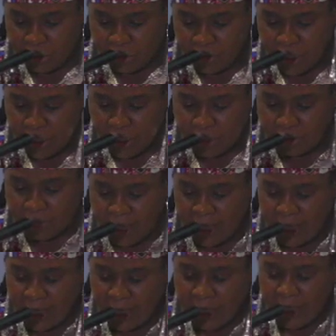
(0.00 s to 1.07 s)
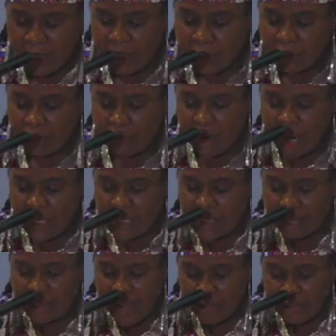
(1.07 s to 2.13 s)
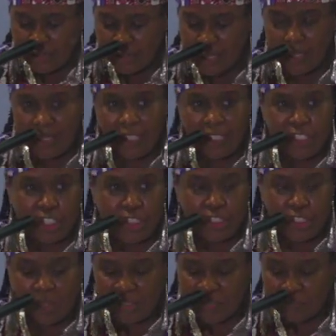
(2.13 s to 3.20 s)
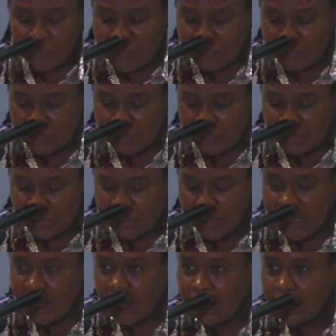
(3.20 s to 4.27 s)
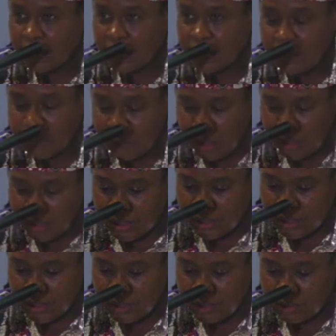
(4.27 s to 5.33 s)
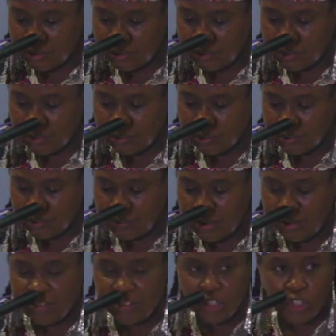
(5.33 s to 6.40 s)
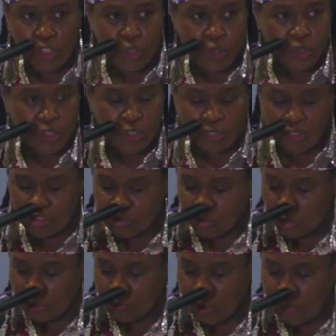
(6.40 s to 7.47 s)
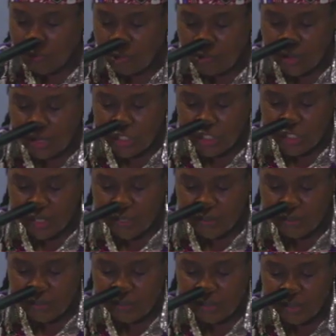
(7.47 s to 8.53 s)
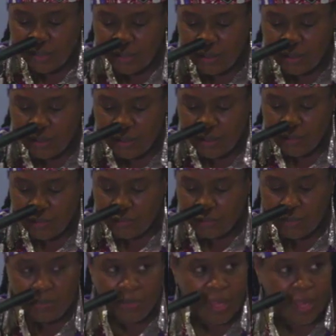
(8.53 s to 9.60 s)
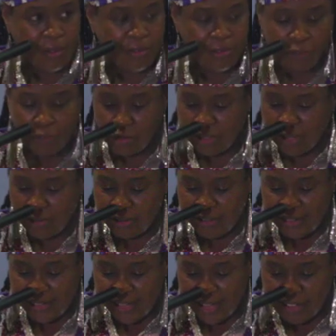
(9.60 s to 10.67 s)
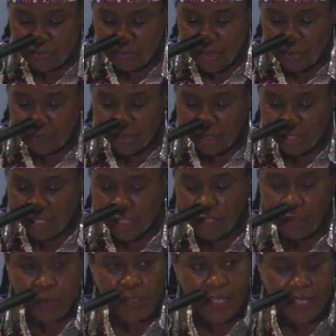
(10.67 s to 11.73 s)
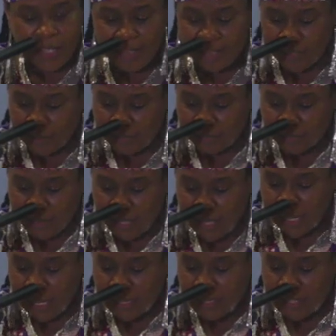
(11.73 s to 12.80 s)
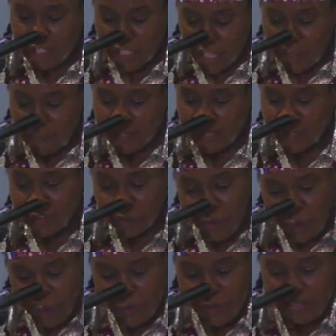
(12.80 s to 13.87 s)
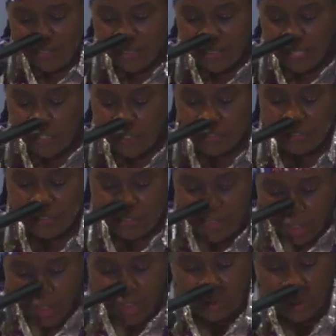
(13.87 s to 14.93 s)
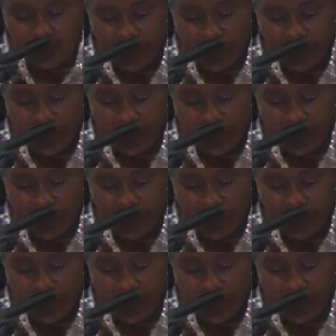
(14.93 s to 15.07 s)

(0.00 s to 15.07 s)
going to reiterate: the right of African indigenous peoples to demand restitution / reparations for their enslavement by colonialism, and determining the course and nature of such a